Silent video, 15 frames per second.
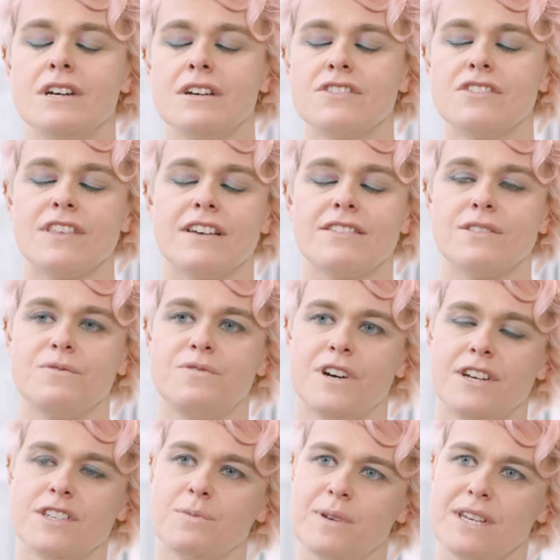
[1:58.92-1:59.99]
So that's the
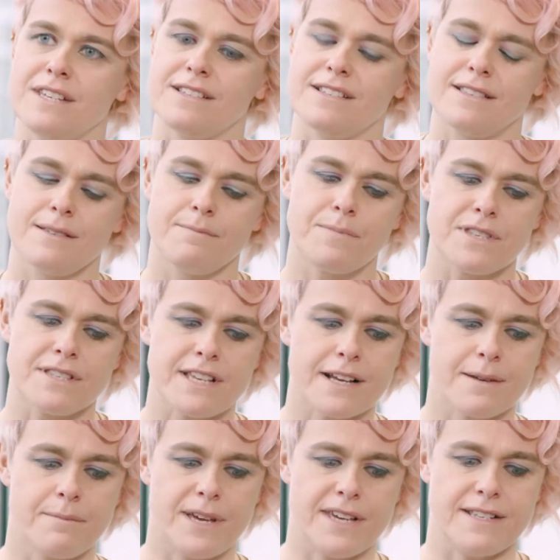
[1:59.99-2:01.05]
first piece. The
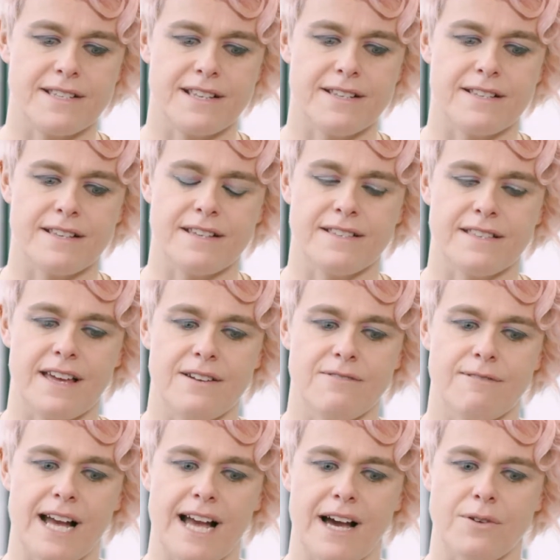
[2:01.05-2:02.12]
second piece is then
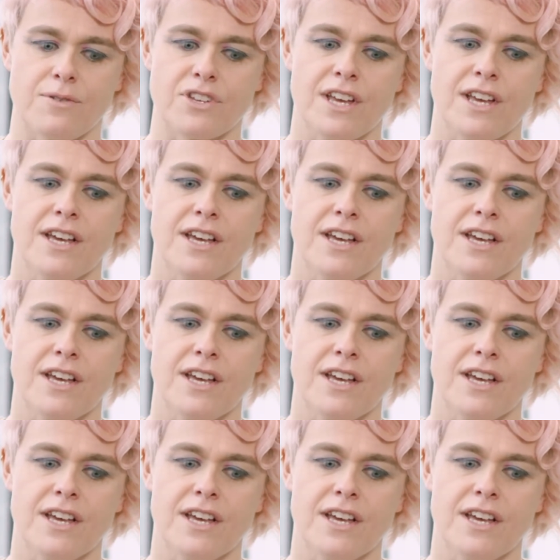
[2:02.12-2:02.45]
around,